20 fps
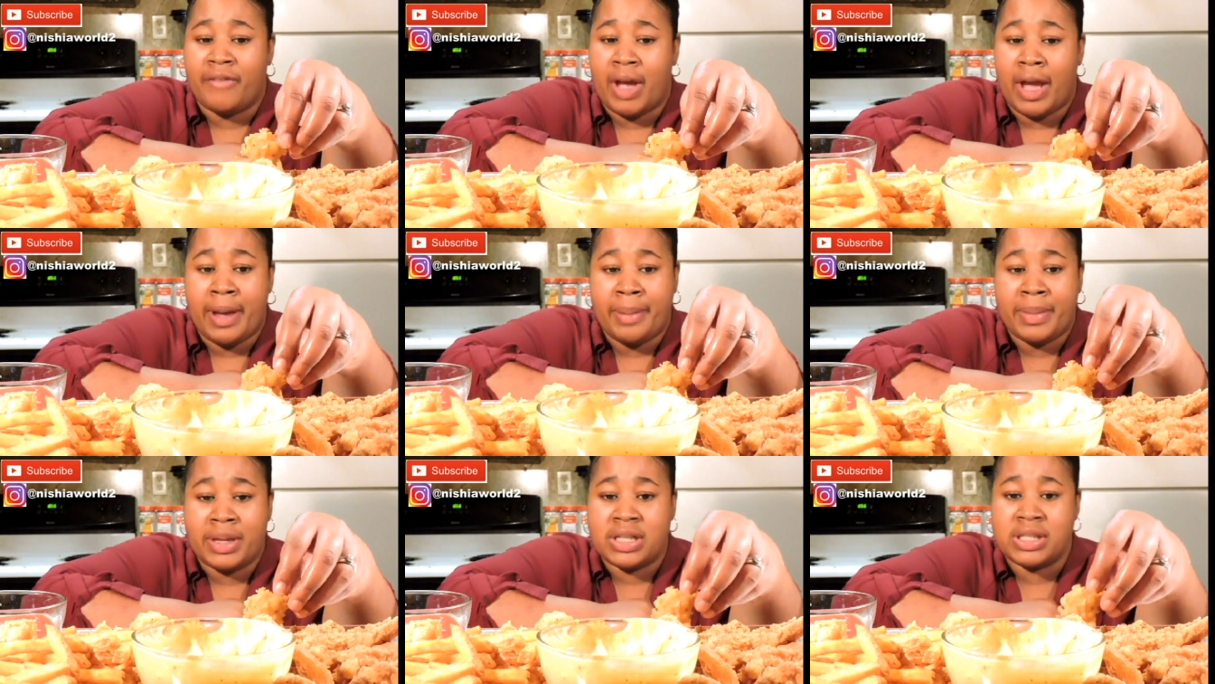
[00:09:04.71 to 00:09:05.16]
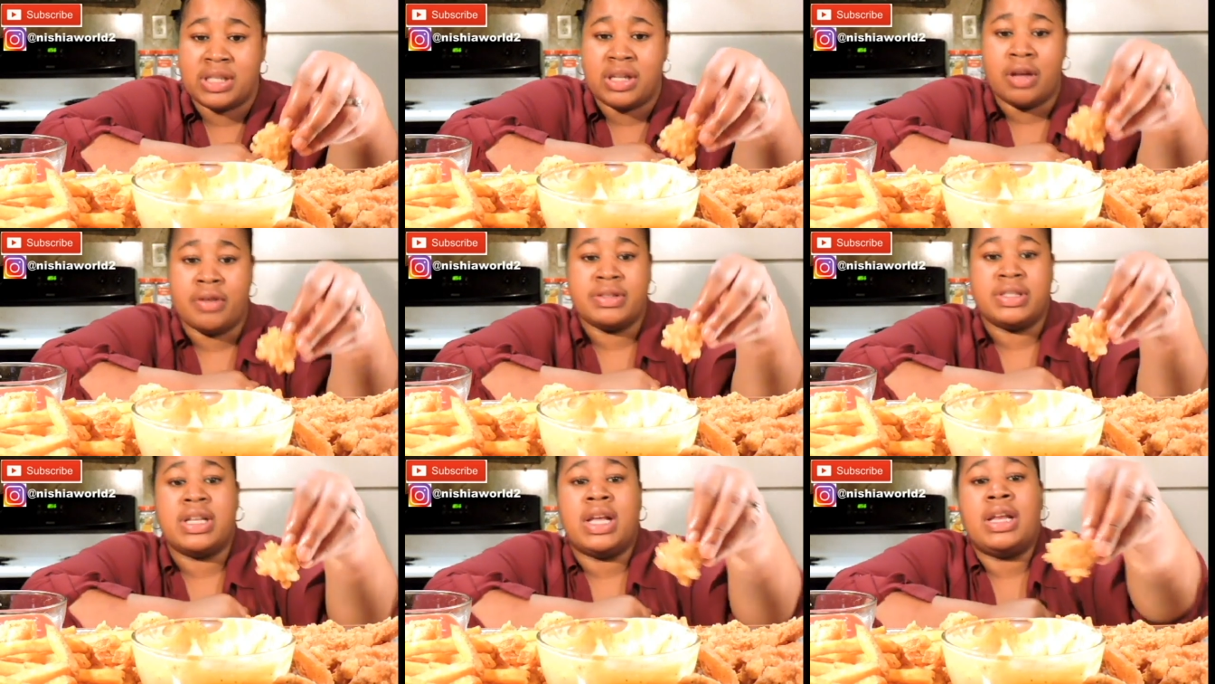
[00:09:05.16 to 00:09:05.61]
five minutes
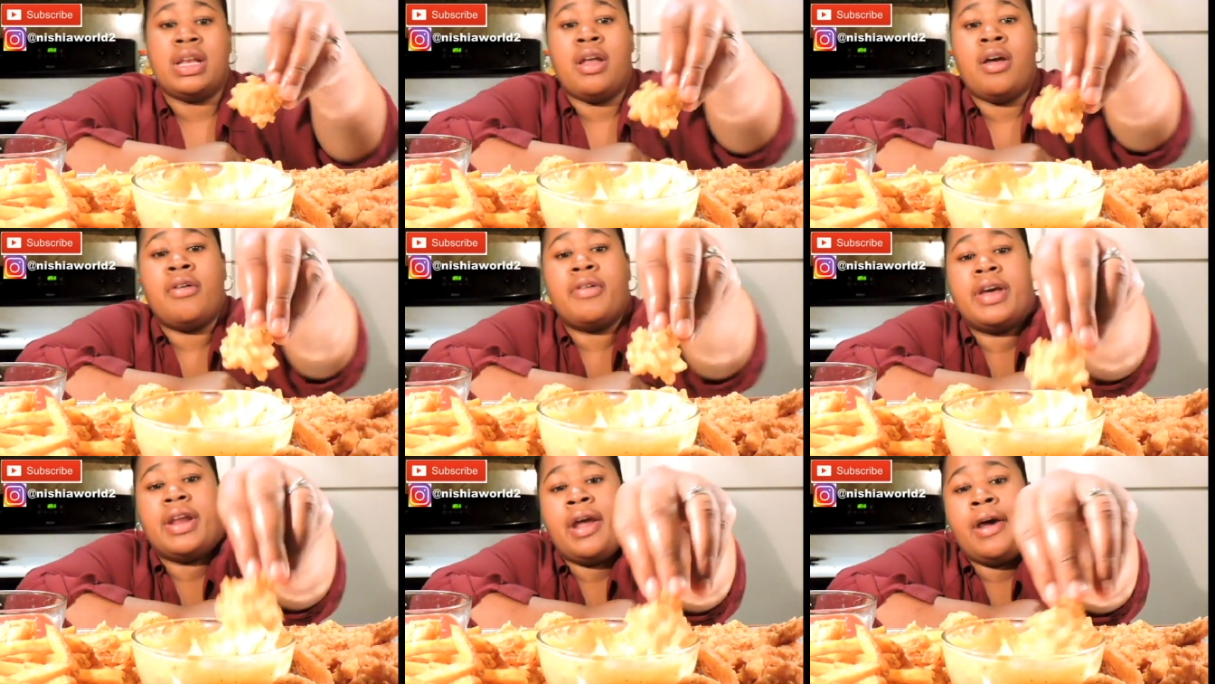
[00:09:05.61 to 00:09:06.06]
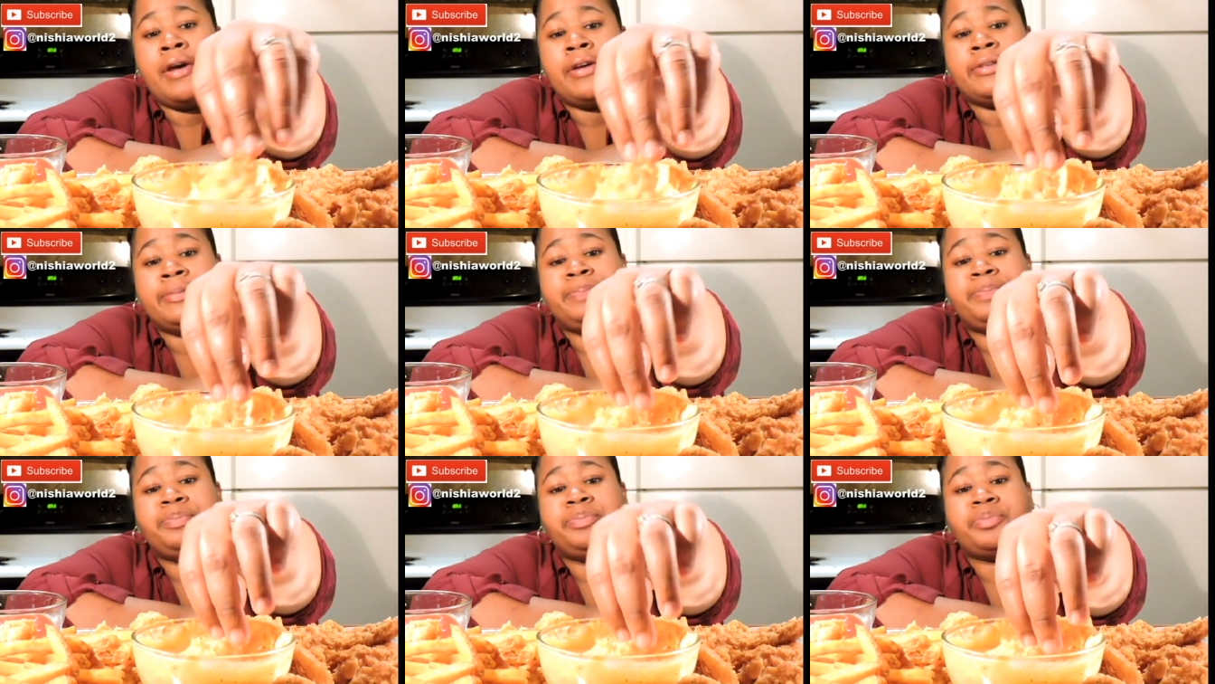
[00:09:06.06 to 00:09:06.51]
long. It's not long at
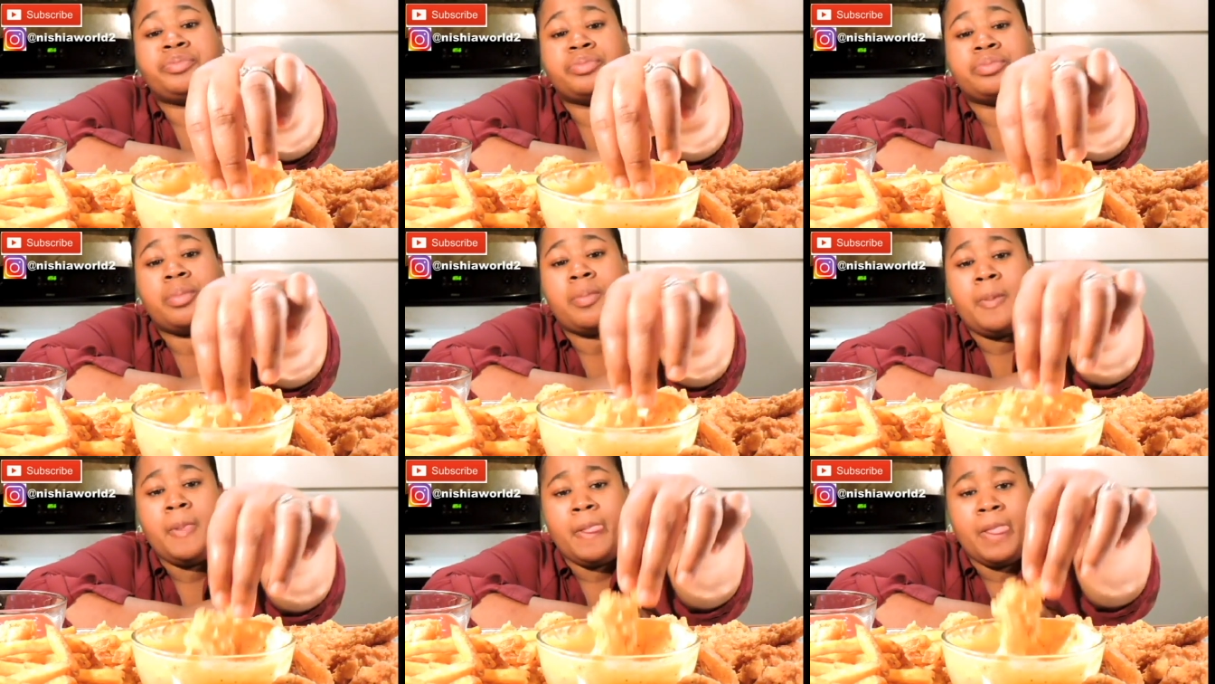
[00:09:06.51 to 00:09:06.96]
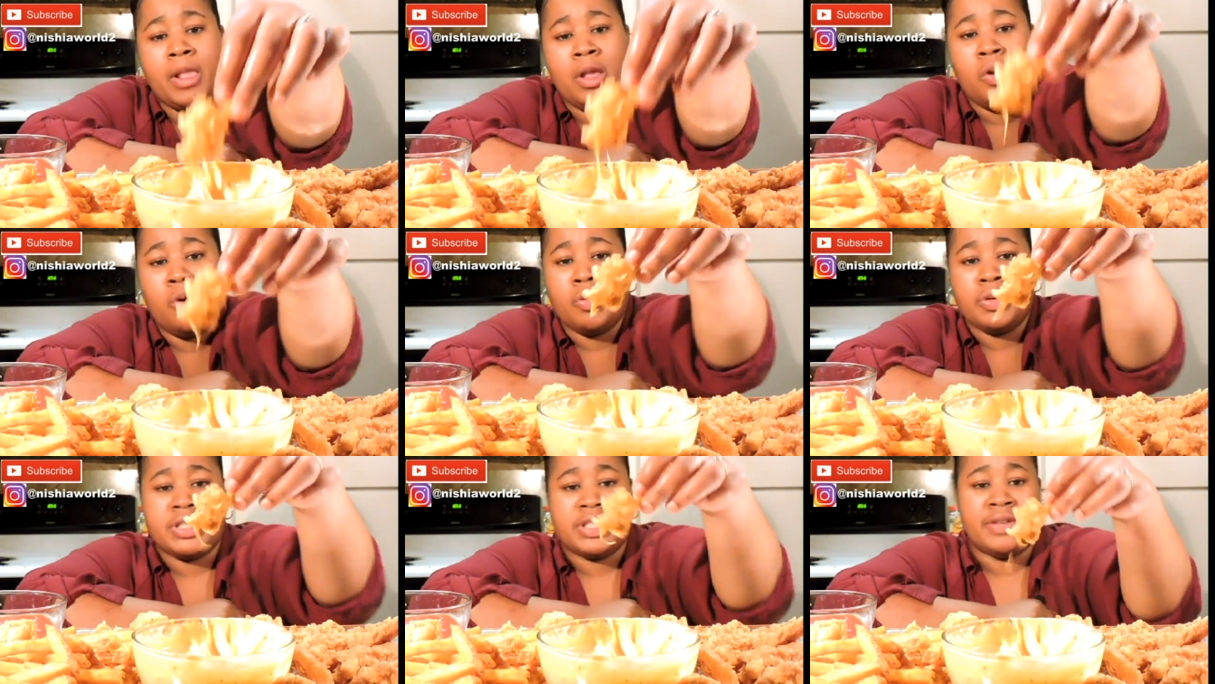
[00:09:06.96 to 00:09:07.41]
all. Of
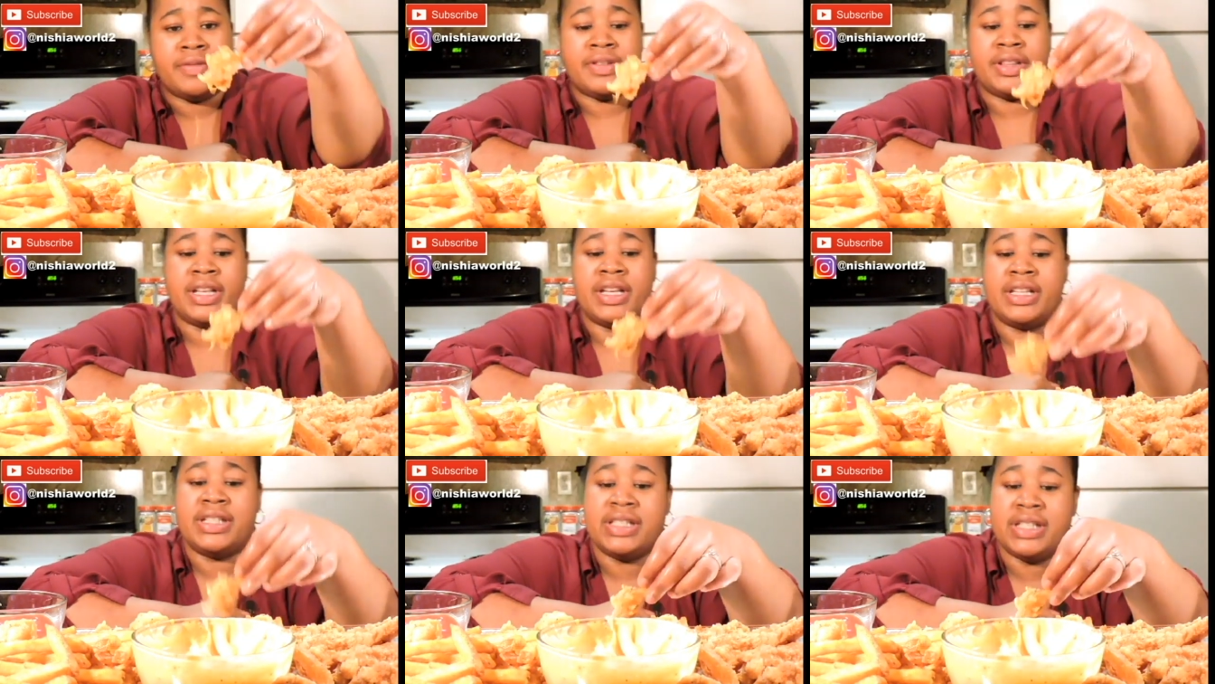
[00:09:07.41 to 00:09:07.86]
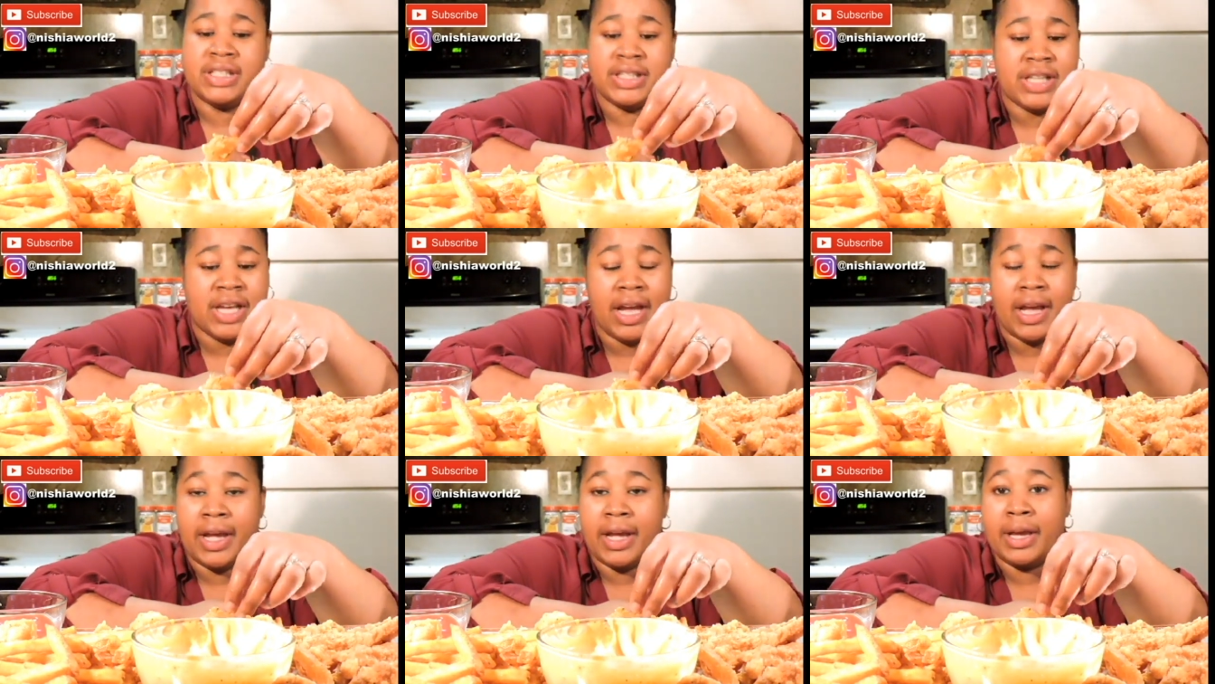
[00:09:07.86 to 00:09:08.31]
course, everything is in
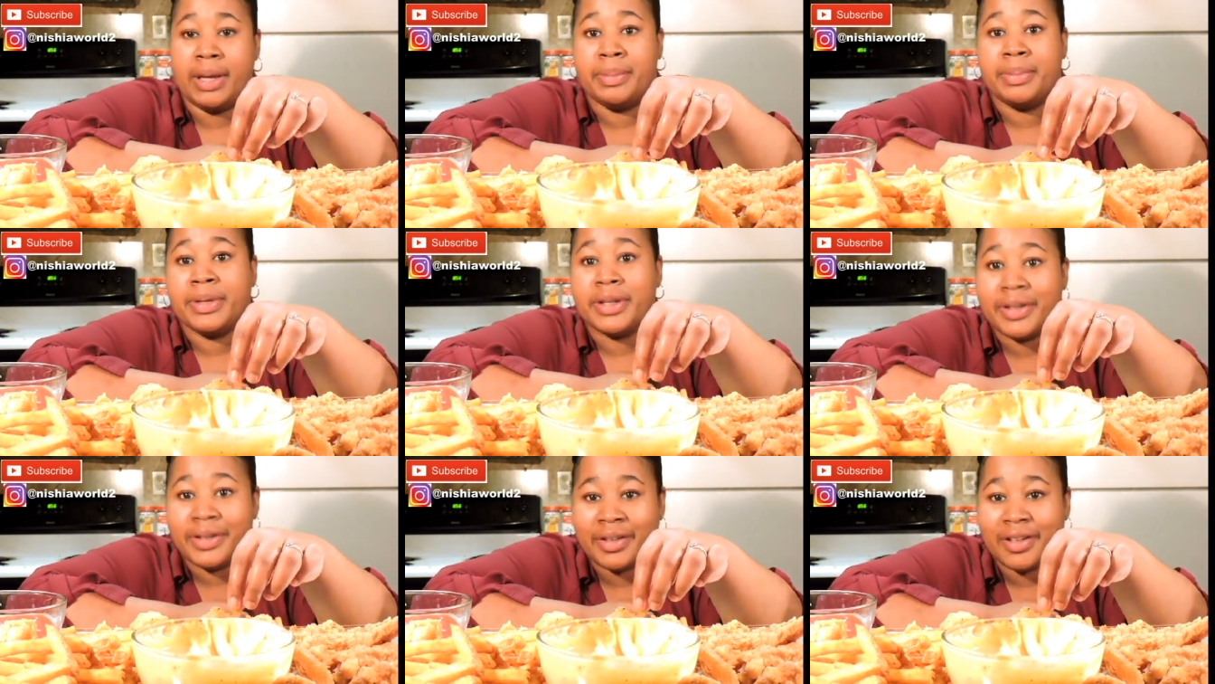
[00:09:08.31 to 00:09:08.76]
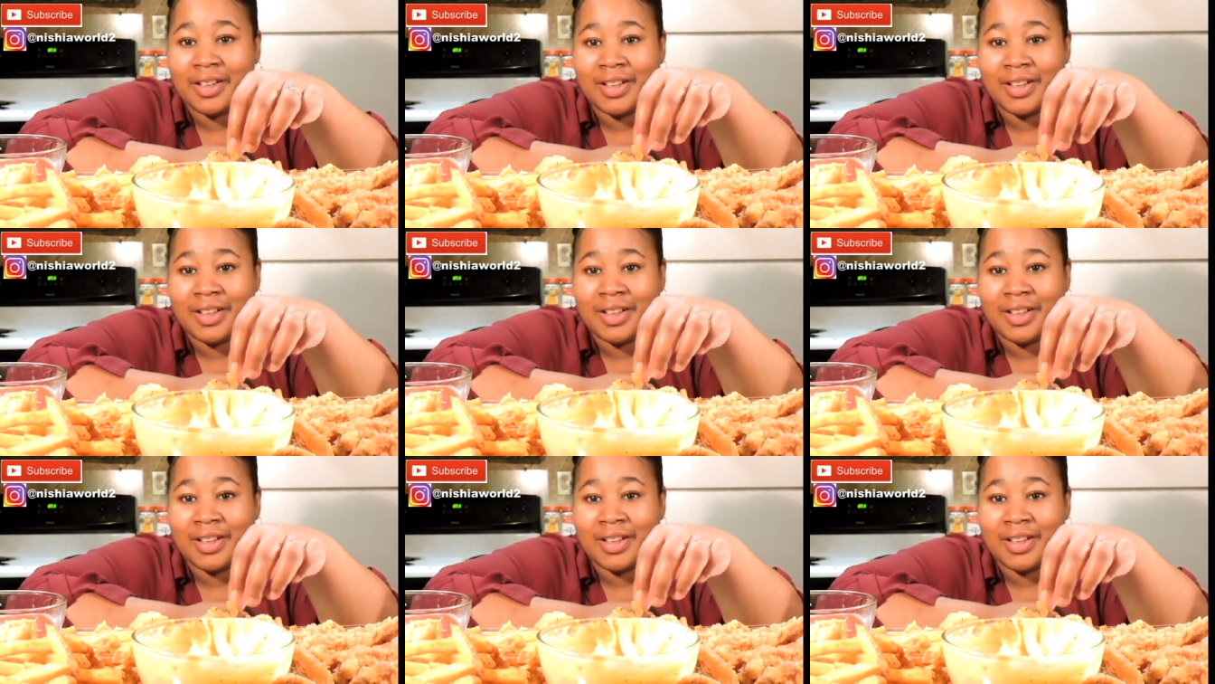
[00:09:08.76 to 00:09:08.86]
timed,